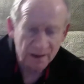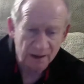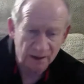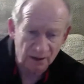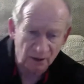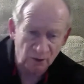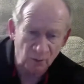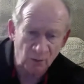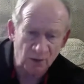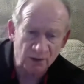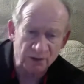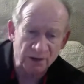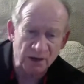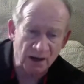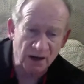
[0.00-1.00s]
In other
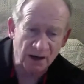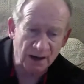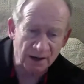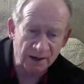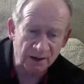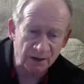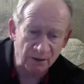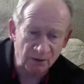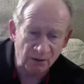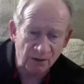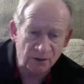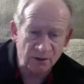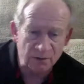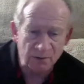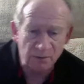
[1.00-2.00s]
words, God,
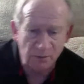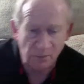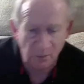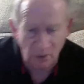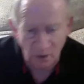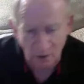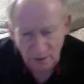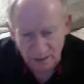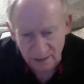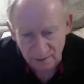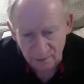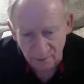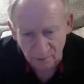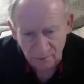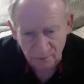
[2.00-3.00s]
you are
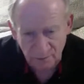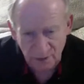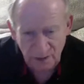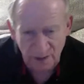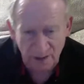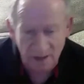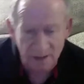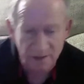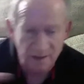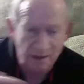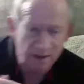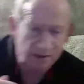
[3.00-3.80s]
in God,